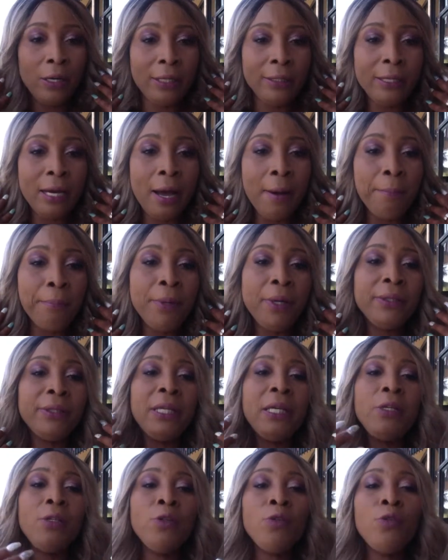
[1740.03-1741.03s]
all of that, but
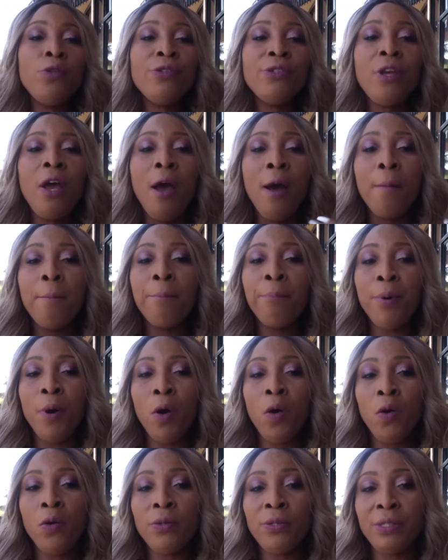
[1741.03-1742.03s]
they use
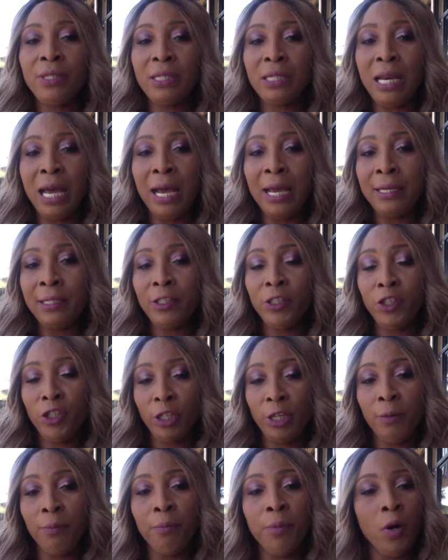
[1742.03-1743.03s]
bones like
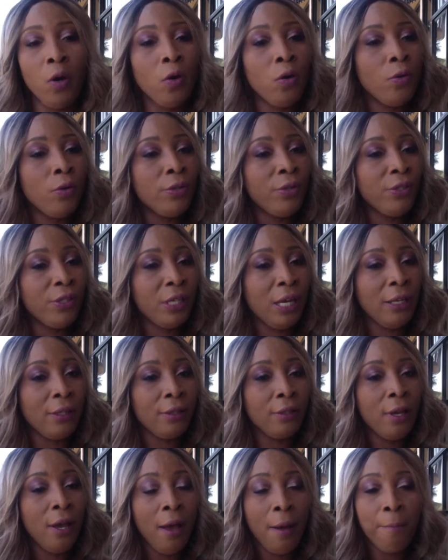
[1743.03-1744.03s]
chicken bones
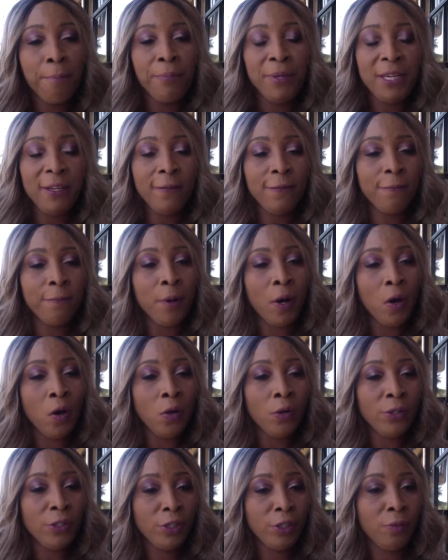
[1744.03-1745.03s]
and beef
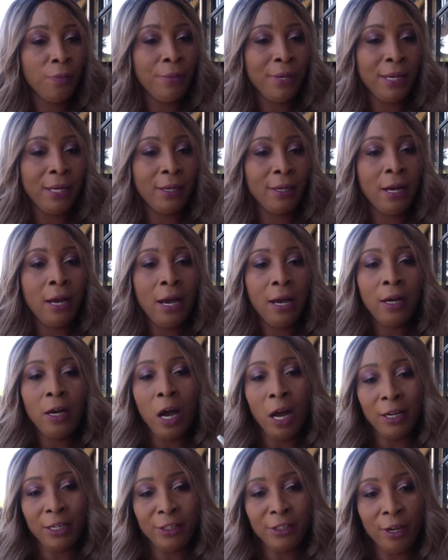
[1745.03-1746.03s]
bones to make
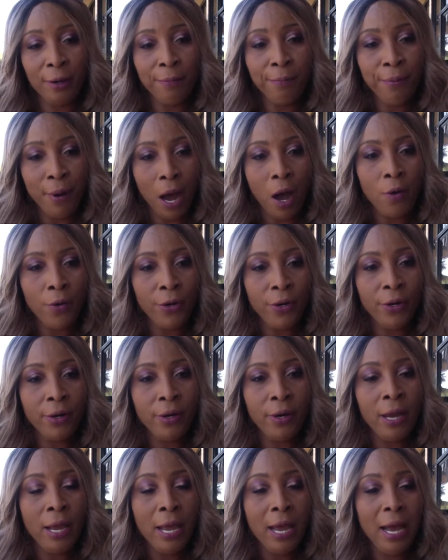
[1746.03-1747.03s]
collagen
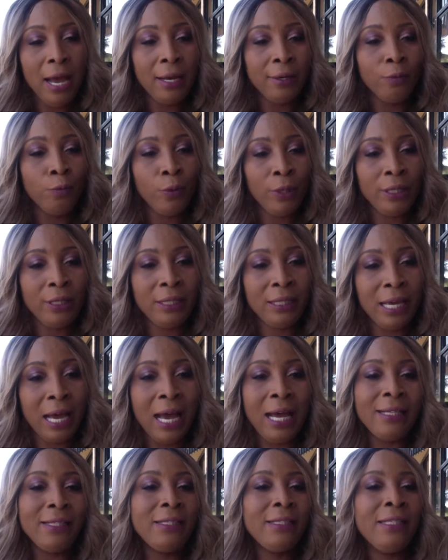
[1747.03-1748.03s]
powder and with
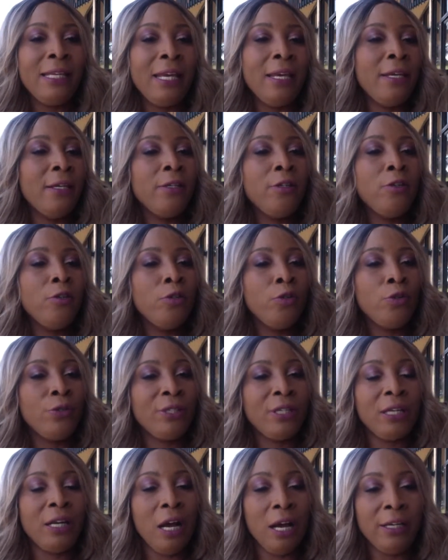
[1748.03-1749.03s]
that they you use
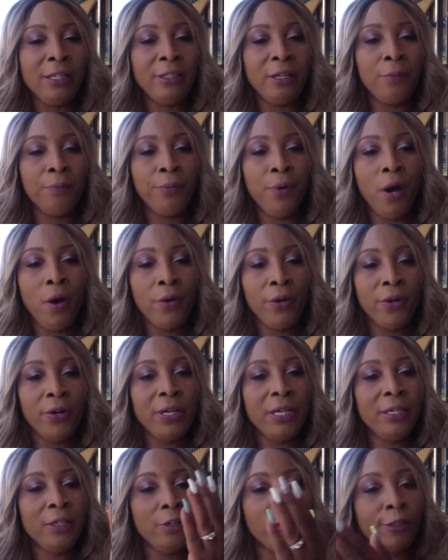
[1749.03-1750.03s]
the collagen powder
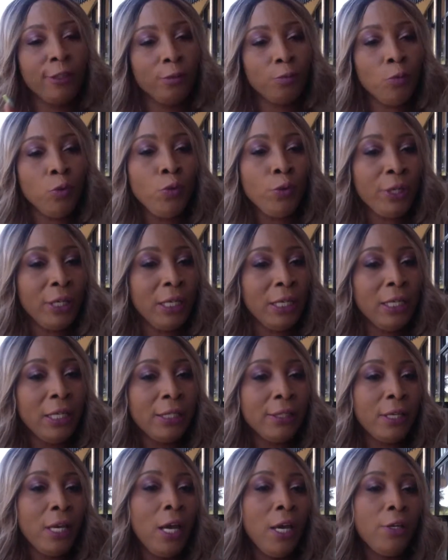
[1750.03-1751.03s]
in your
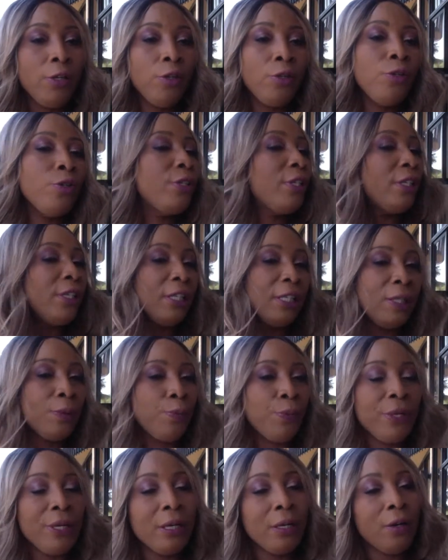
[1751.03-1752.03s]
smoothies you use it to
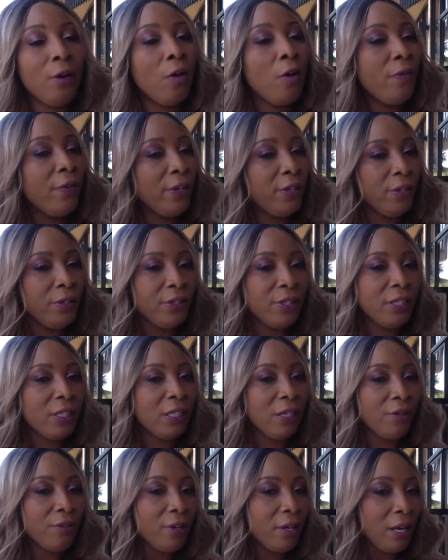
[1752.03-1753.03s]
sprinkle over your
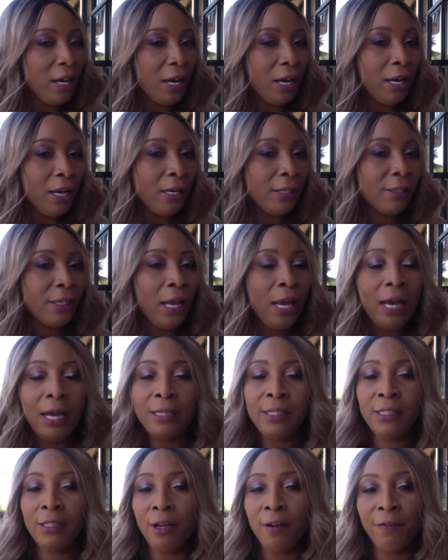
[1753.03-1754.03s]
cereals
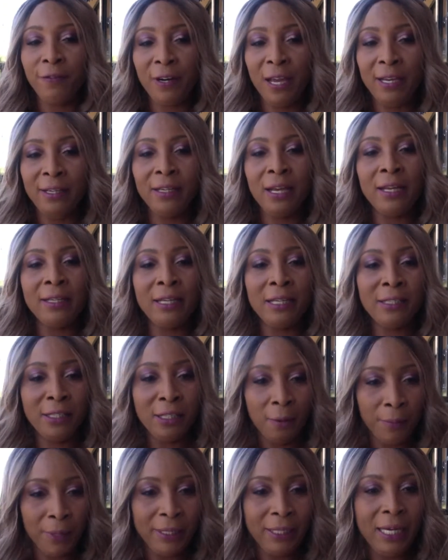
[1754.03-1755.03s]
and stuff like that and
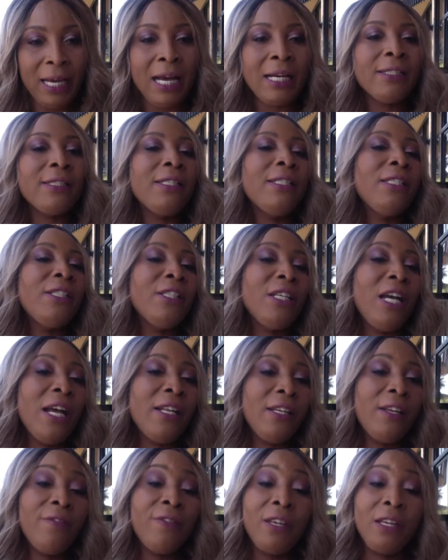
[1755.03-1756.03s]
somebody asked on the
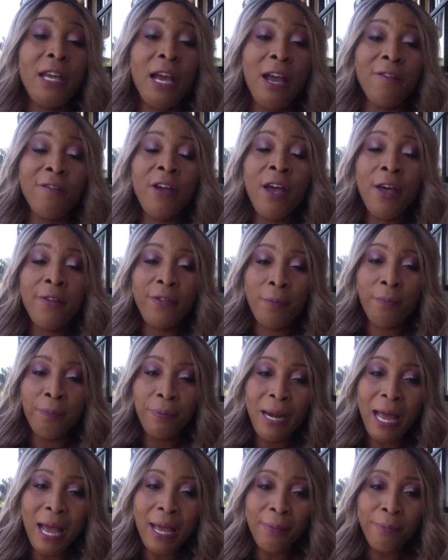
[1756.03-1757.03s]
chat if they have the
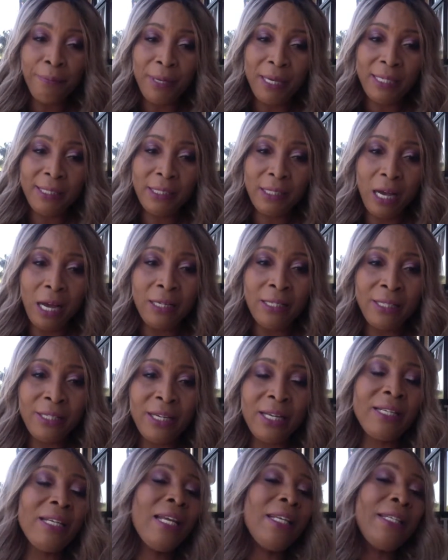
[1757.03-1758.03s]
plant-based
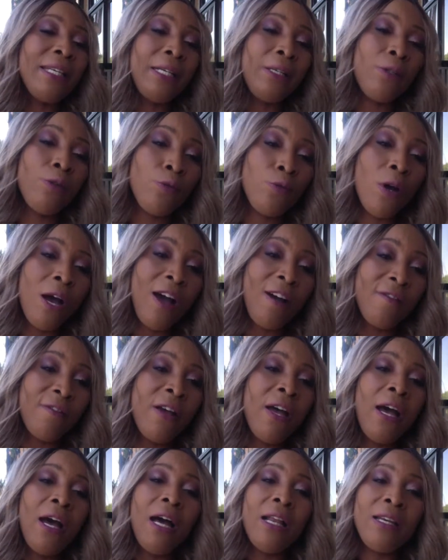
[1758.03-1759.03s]
collagen and they do have
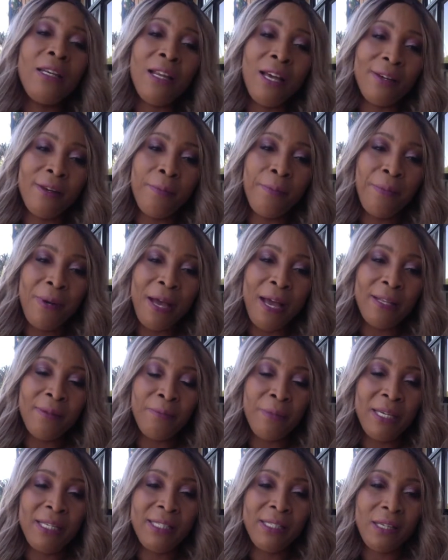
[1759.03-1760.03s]
a lot of
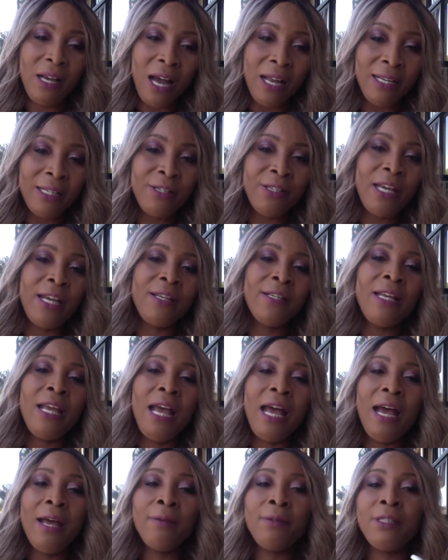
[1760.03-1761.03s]
plant-based collagen
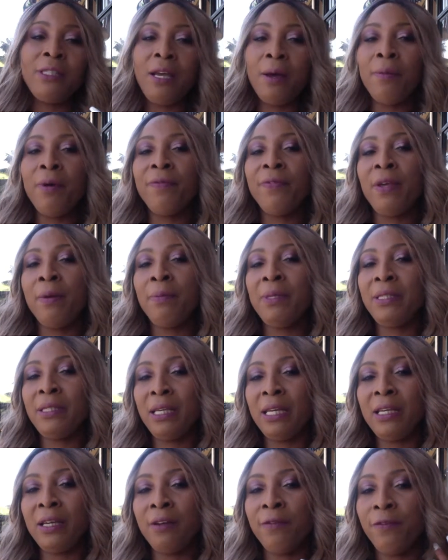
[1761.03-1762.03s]
and some of them is
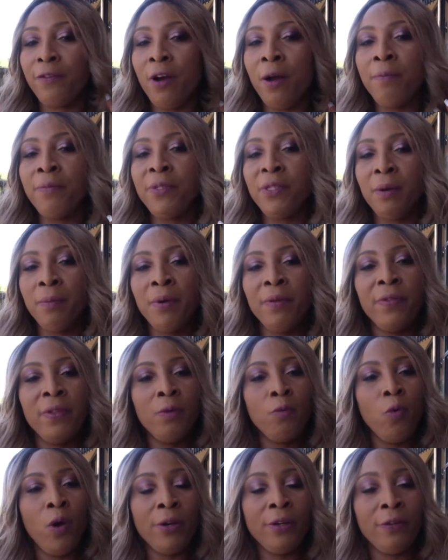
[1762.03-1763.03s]
taken from some of
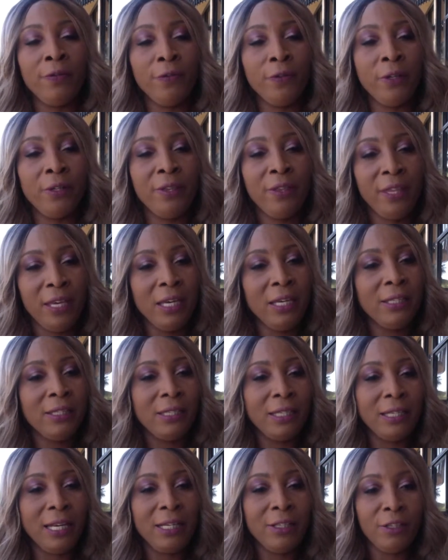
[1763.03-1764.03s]
the wonderful things
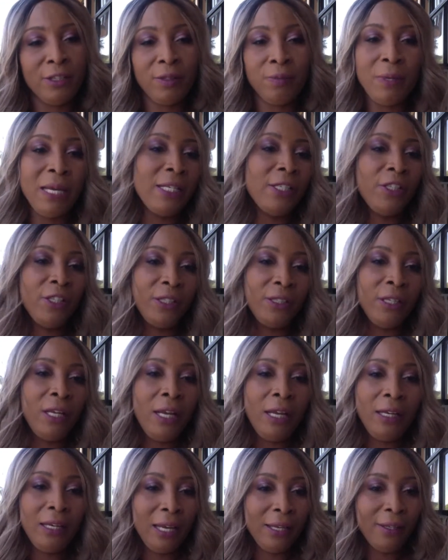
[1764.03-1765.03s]
that i just mentioned
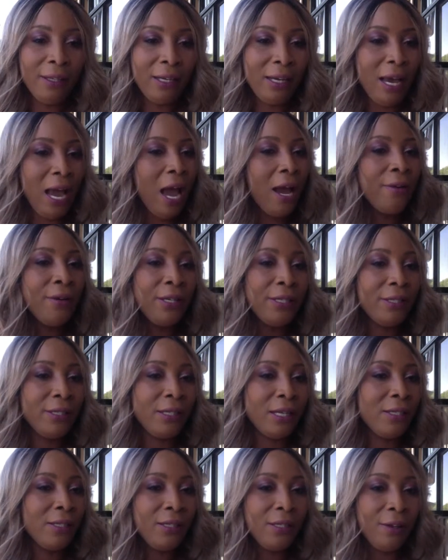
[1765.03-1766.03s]
like the
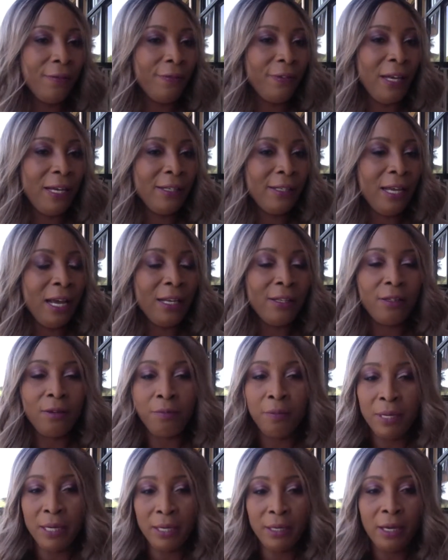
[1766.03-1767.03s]
carrots and stuff like that to
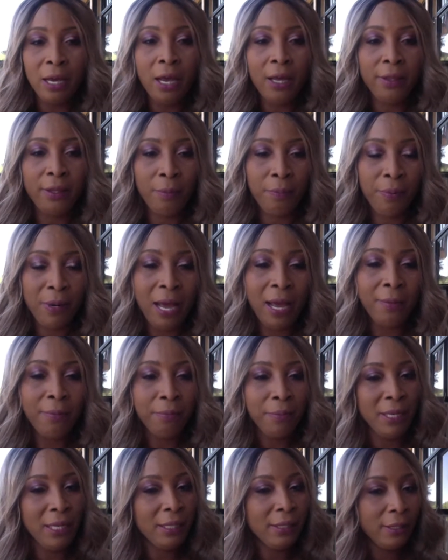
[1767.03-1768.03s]
make the
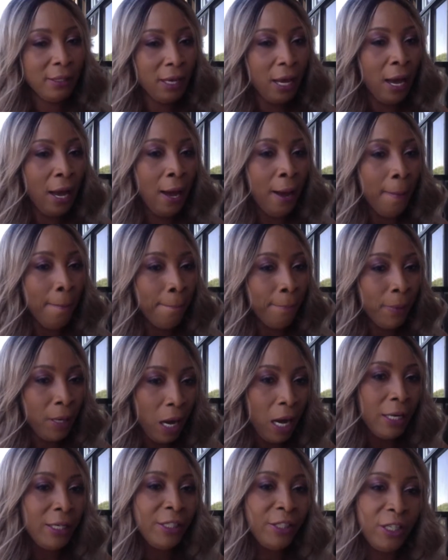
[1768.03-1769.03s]
plant-based um,
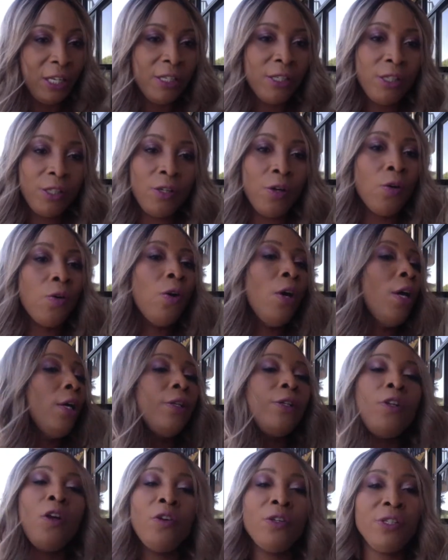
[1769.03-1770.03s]
collagen so
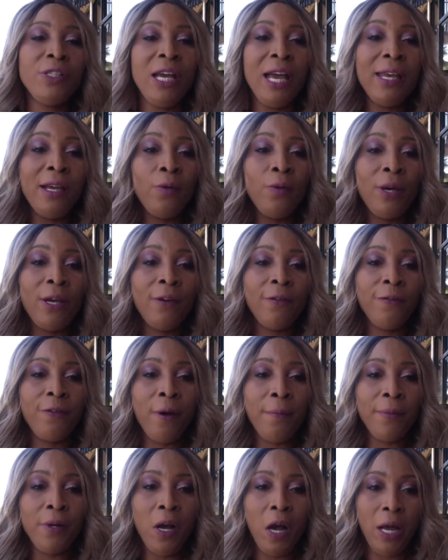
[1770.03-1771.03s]
don't shy away
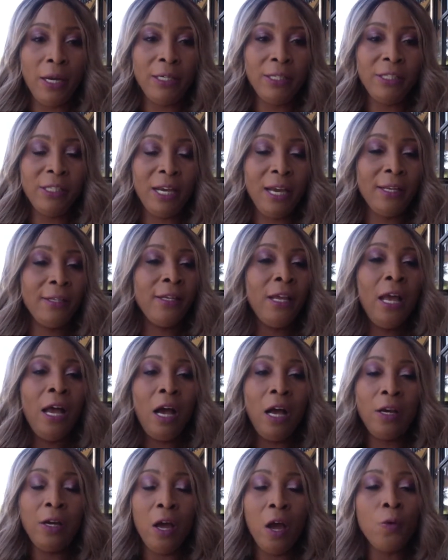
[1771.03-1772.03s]
from collagen
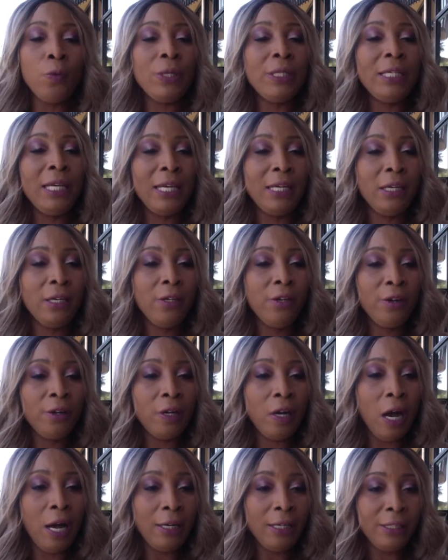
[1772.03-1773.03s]
along with taking your
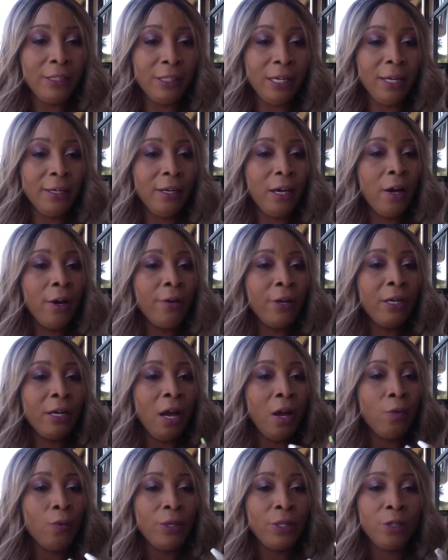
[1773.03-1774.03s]
collagen or
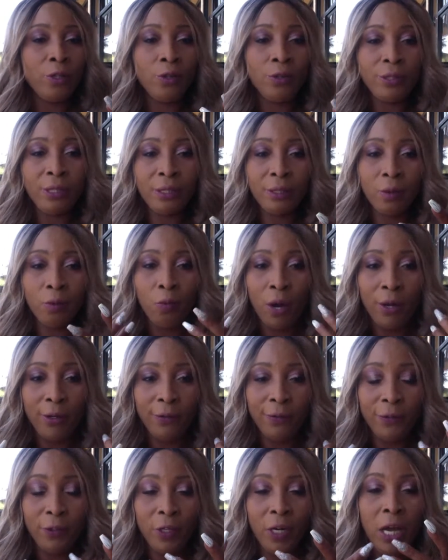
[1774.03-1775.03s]
along with using the
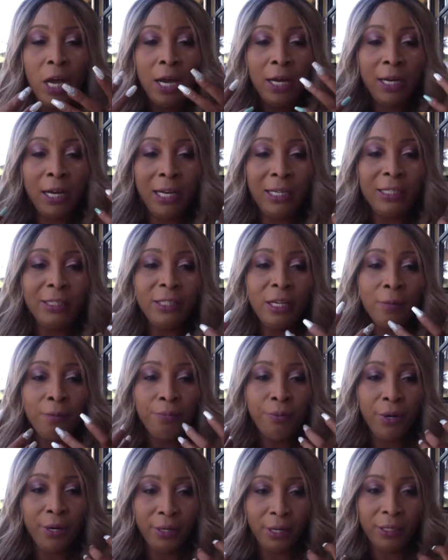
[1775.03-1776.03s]
wonderful collagen collagen
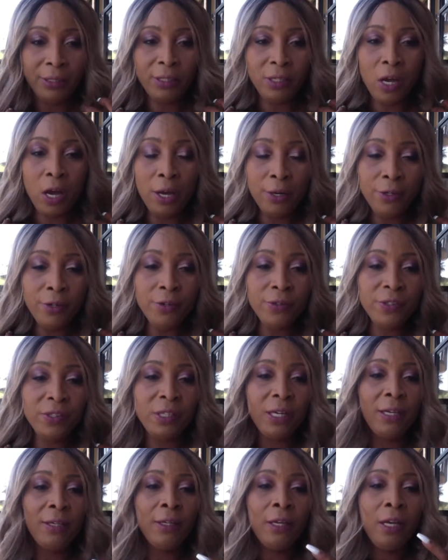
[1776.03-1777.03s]
products on your
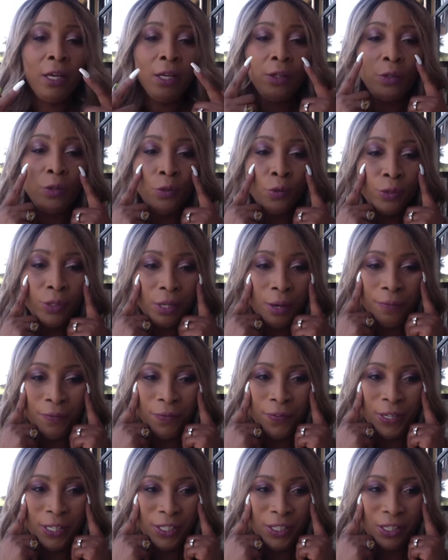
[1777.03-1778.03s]
skin, do
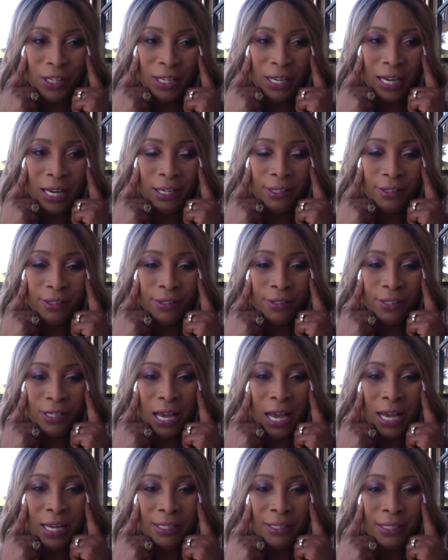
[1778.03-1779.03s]
some facial
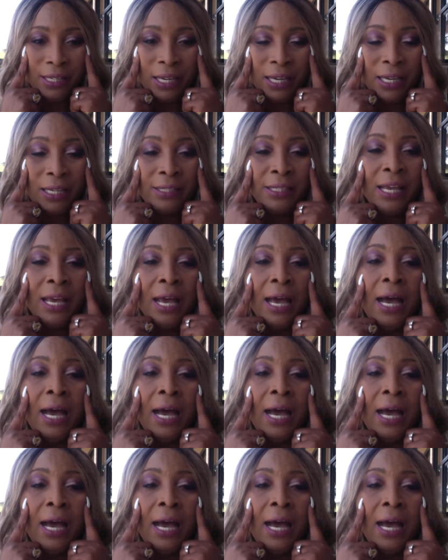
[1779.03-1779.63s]
exercises,